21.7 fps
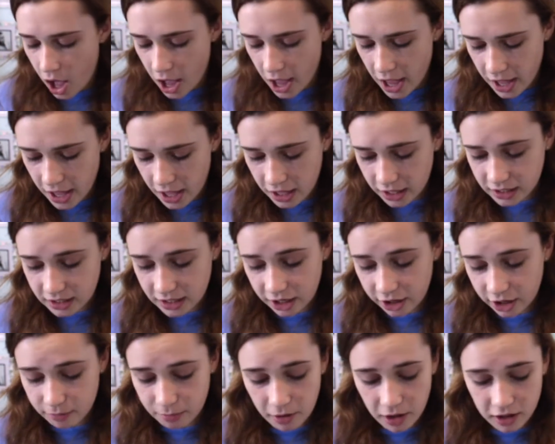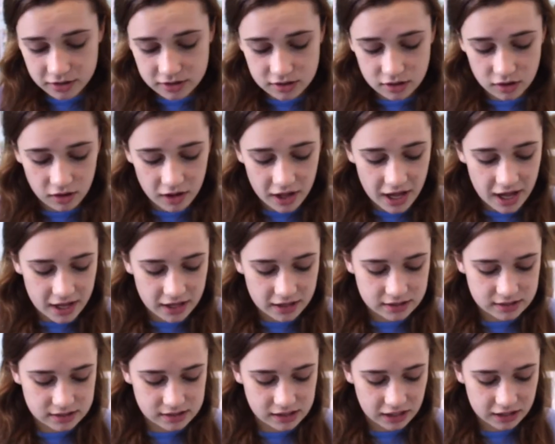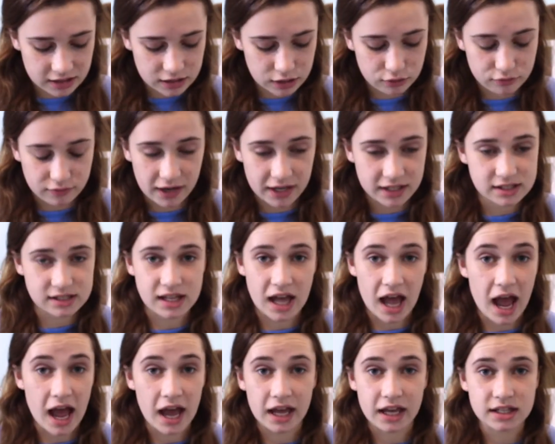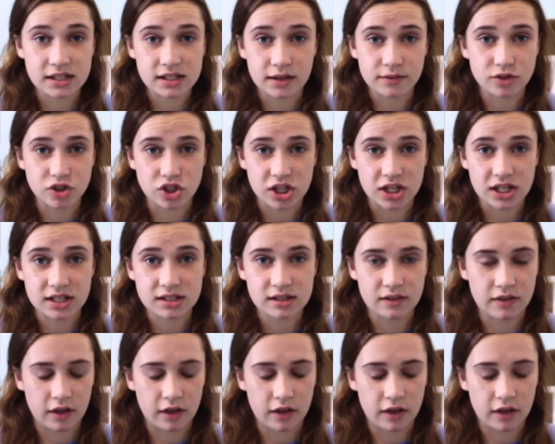And Aeropostale has like the right size of jeans,